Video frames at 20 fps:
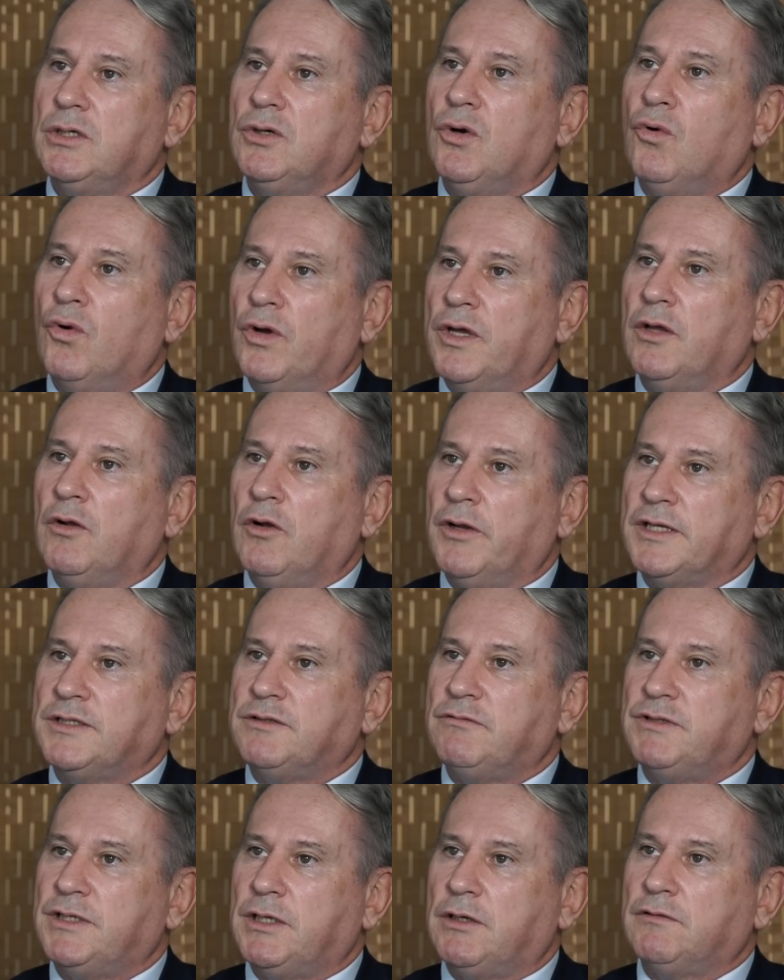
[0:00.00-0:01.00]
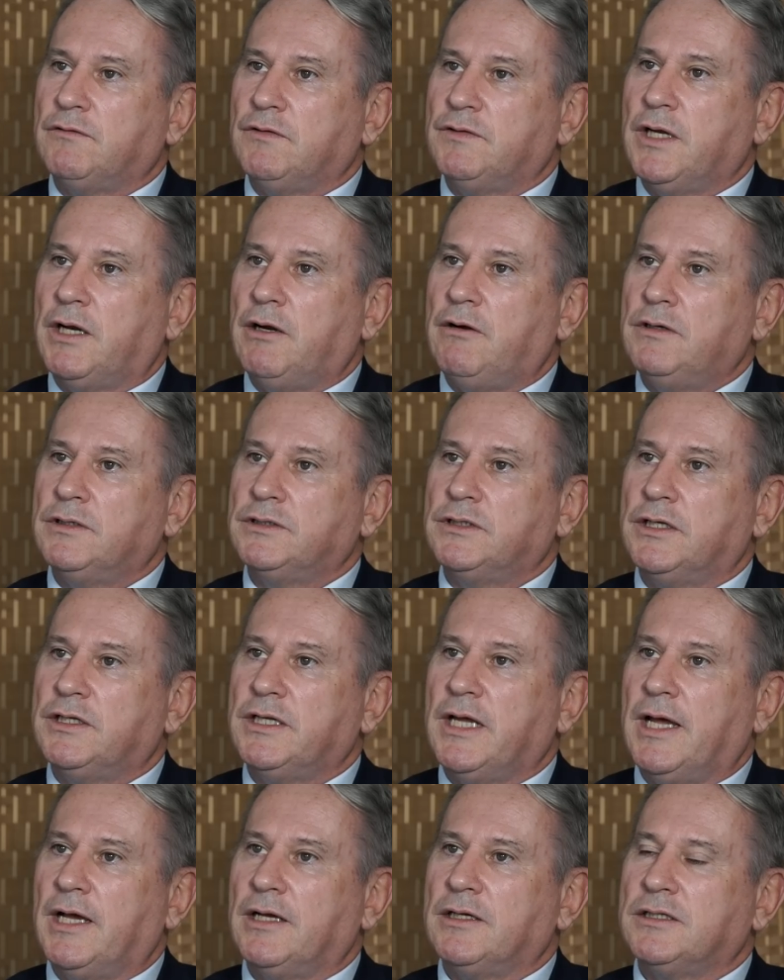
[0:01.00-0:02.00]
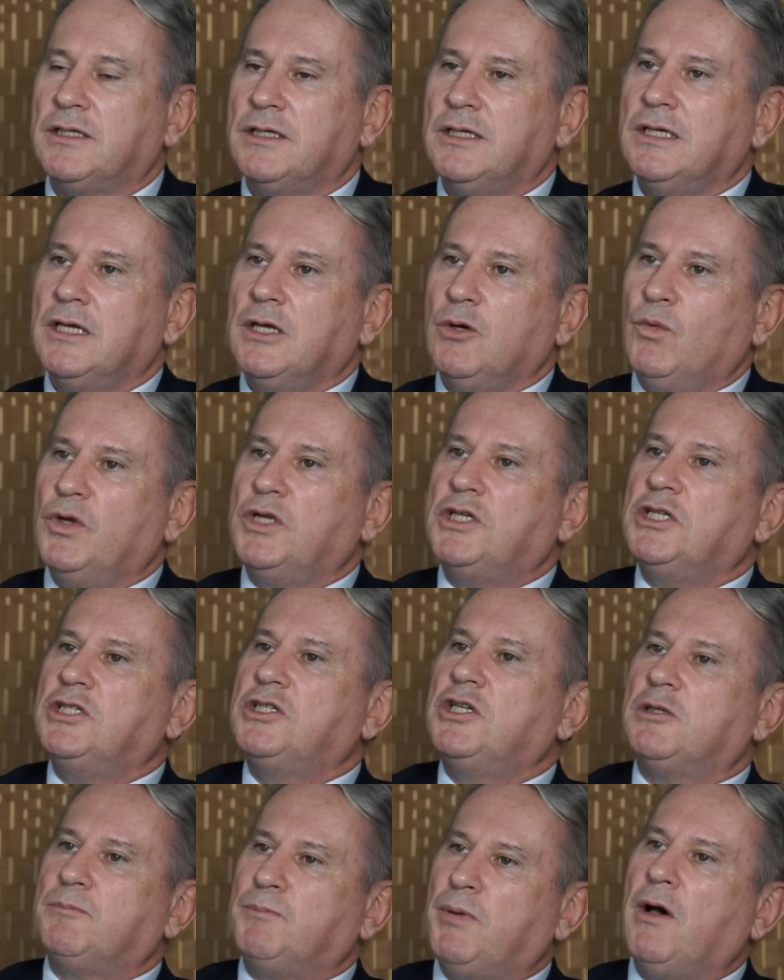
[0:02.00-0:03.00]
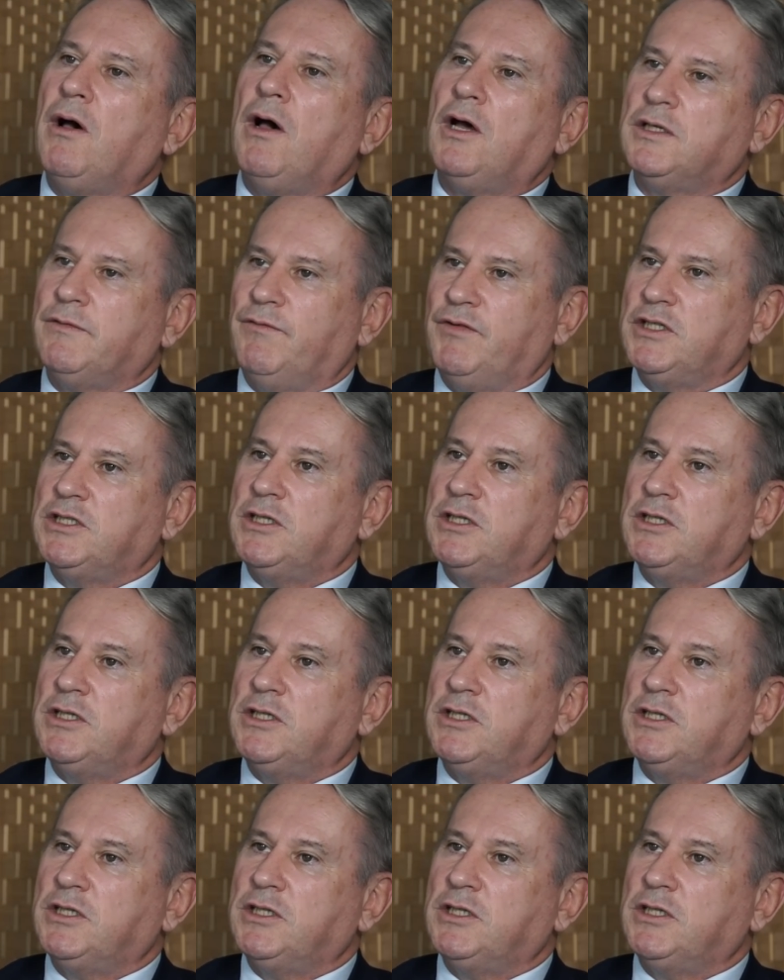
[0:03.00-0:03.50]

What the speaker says: or killed as a result of terrorist attacks, which is just part of it.